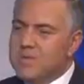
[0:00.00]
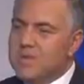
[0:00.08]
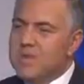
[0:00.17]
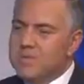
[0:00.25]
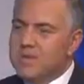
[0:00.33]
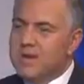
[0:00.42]

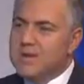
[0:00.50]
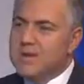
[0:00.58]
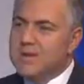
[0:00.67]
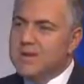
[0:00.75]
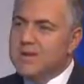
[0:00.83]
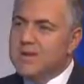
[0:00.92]
tax rate.
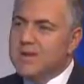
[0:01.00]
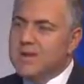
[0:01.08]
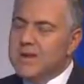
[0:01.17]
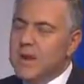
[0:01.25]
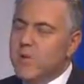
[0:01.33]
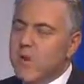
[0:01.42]

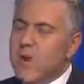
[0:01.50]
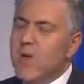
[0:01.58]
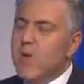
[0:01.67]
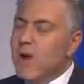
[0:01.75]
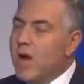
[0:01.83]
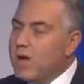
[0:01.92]
Now,
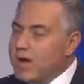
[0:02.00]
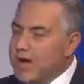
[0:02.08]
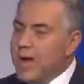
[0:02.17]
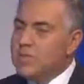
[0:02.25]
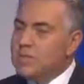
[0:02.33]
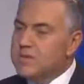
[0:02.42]
we're only
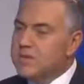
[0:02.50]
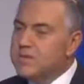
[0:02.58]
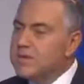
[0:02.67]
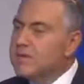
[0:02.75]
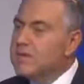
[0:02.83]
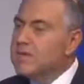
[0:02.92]
able to
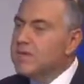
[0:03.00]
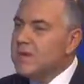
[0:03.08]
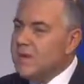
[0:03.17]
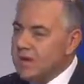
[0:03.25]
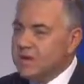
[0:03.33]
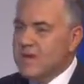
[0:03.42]

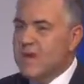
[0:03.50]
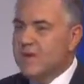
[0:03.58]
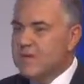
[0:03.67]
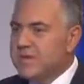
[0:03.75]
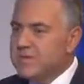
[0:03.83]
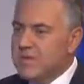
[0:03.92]
lower the
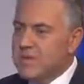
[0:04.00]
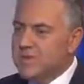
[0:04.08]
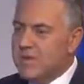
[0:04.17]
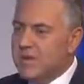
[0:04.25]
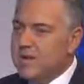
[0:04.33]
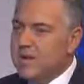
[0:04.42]
company tax
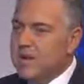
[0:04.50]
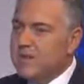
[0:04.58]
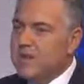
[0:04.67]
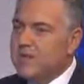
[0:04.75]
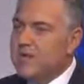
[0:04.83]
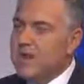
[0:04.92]
rate
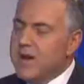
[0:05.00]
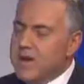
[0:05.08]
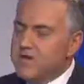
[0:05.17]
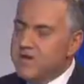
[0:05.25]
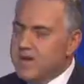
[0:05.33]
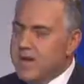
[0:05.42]
for
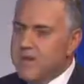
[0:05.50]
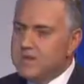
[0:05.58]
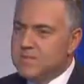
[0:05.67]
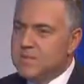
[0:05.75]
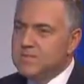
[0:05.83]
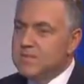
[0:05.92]

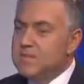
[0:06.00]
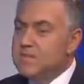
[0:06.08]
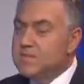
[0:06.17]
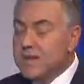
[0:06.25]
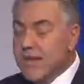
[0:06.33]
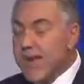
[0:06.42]
800,000
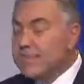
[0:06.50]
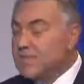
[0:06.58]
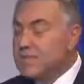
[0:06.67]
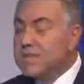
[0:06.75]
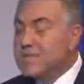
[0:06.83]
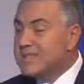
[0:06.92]
businesses. For
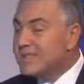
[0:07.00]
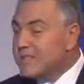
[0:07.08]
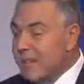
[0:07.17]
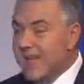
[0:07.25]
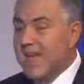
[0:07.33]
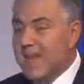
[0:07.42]
large businesses,
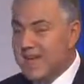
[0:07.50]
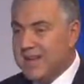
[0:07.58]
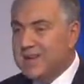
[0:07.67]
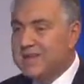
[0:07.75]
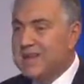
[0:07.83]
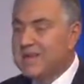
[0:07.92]
we
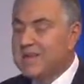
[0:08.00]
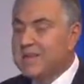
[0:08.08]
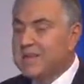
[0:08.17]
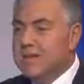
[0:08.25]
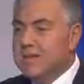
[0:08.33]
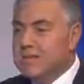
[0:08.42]
can't.
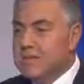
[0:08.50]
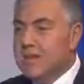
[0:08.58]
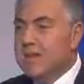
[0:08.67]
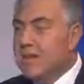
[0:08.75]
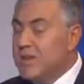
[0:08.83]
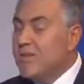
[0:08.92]

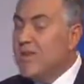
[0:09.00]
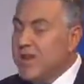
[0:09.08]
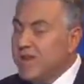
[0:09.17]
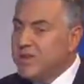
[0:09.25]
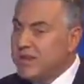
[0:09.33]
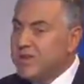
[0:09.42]
So they're doing
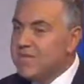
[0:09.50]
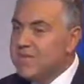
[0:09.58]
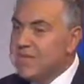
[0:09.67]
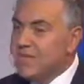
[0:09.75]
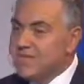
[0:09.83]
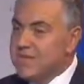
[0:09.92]
heavy
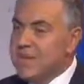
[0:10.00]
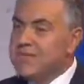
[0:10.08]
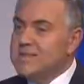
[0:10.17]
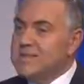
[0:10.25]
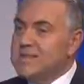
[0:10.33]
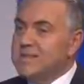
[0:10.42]
lifting in a
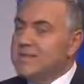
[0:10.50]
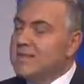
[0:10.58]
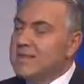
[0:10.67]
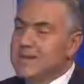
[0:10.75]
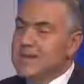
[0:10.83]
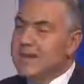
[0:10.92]
sense that
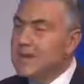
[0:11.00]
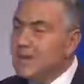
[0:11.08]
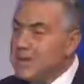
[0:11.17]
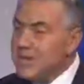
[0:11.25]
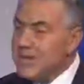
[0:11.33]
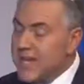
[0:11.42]
they're
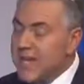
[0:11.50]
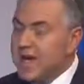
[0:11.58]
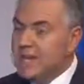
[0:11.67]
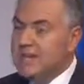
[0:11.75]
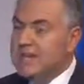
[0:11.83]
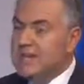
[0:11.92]
losing
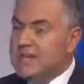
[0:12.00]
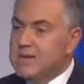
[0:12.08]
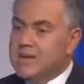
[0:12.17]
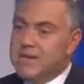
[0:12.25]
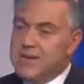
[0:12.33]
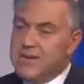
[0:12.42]
out
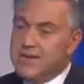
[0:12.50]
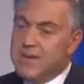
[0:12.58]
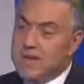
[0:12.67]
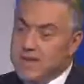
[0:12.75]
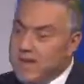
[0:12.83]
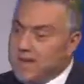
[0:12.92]
uh, in,
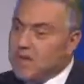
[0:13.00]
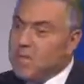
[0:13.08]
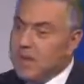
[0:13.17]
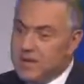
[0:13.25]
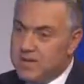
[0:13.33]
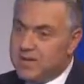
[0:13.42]
in their
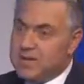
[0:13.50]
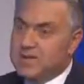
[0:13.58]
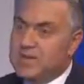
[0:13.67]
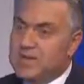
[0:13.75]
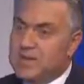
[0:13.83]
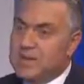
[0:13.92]

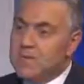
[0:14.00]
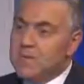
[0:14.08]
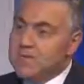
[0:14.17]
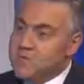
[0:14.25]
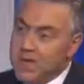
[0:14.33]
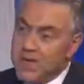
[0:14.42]
competitiveness.
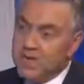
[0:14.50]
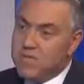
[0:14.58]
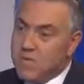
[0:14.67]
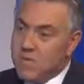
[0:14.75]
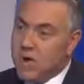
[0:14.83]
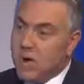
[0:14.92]
Plus, we have a
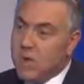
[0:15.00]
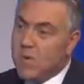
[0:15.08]
very high